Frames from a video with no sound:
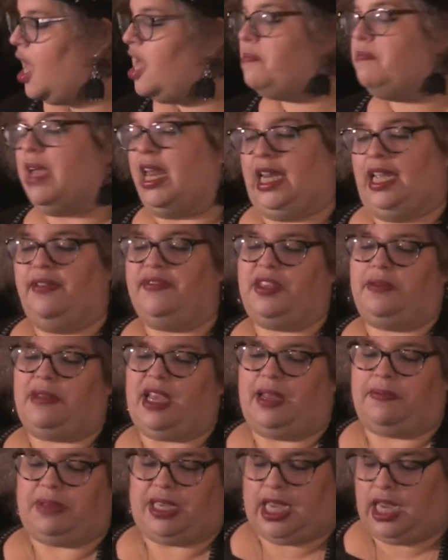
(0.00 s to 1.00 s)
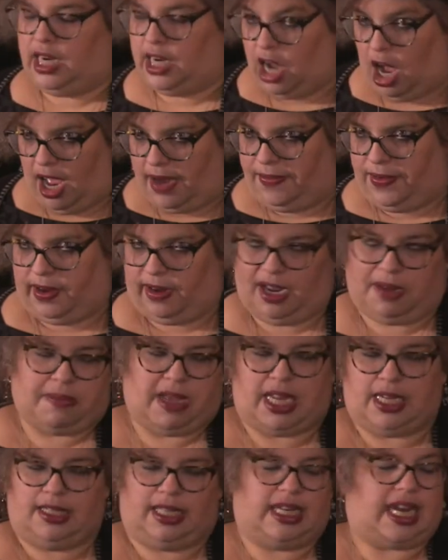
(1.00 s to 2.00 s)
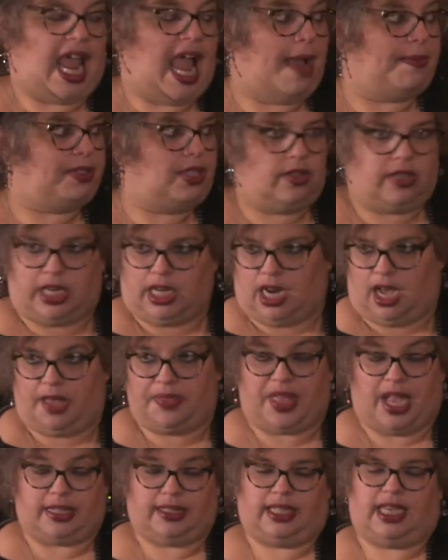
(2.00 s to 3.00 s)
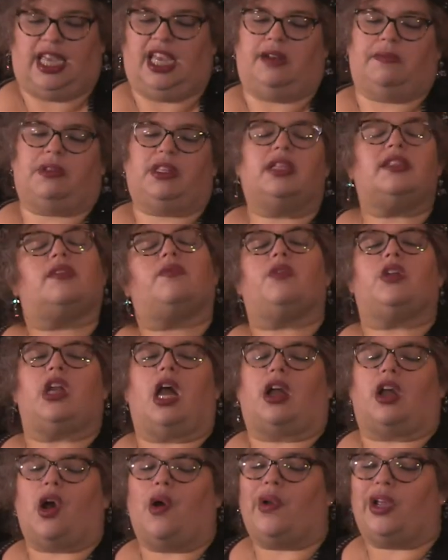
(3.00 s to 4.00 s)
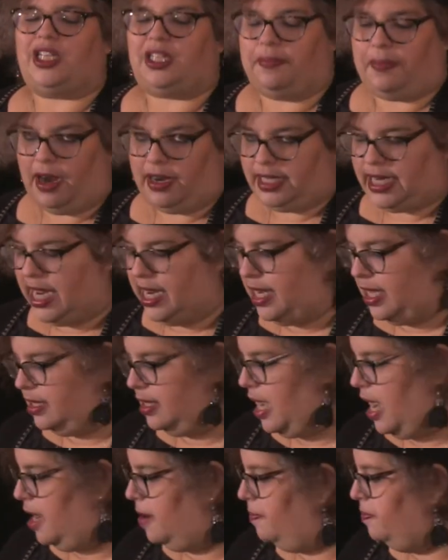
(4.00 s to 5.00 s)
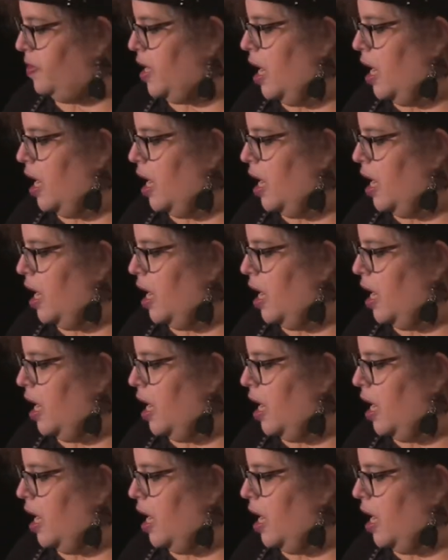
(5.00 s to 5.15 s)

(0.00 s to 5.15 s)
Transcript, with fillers: Many of the men, being God fearing men, said, Absolutely not, that's cannibalism, we're not going to partake in that.